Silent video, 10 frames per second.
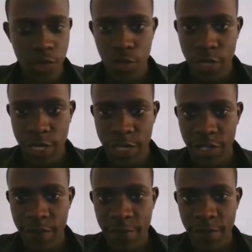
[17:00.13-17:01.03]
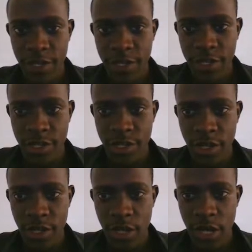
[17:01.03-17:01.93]
so when i save this
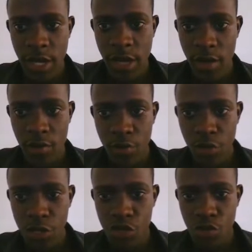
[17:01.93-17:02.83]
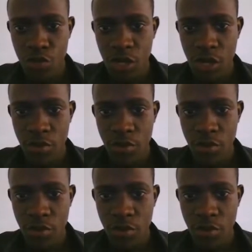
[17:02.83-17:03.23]
going to be